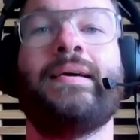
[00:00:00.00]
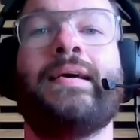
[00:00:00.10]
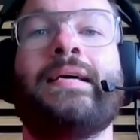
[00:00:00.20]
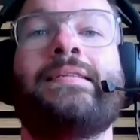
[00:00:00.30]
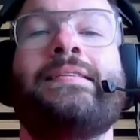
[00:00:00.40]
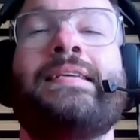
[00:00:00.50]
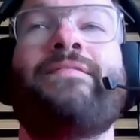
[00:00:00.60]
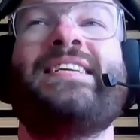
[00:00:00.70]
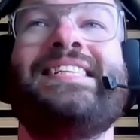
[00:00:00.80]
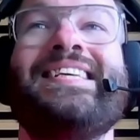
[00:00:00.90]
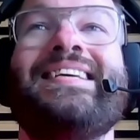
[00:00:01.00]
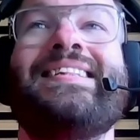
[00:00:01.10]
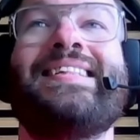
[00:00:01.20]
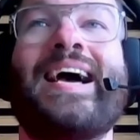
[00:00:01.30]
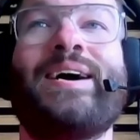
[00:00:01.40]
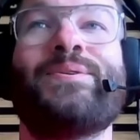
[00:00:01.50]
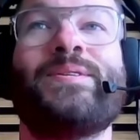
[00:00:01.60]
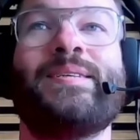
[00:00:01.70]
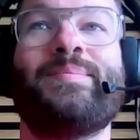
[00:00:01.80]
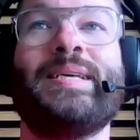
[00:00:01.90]
It's seventeen
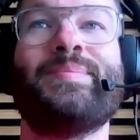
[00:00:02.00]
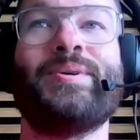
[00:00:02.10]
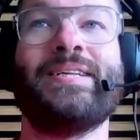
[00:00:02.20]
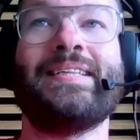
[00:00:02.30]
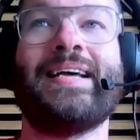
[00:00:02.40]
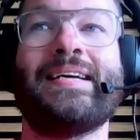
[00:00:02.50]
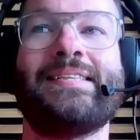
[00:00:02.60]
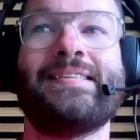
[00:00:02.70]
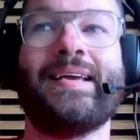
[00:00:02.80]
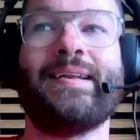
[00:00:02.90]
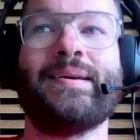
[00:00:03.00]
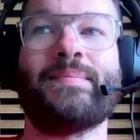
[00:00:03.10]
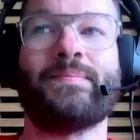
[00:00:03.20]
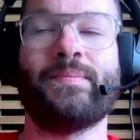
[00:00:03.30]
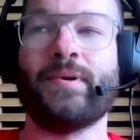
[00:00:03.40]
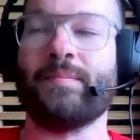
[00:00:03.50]
thousand people in that stadium, wow.